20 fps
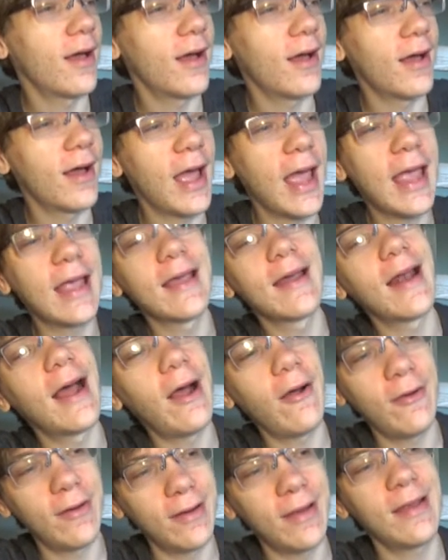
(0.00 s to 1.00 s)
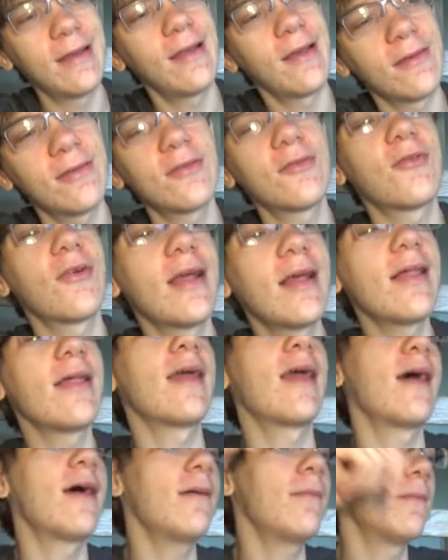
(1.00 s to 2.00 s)
hanging out in
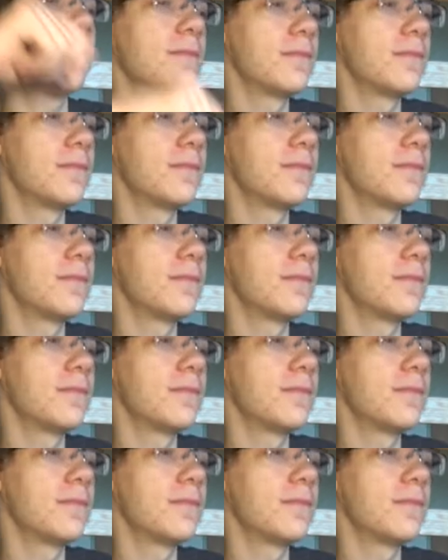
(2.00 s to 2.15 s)
Australia.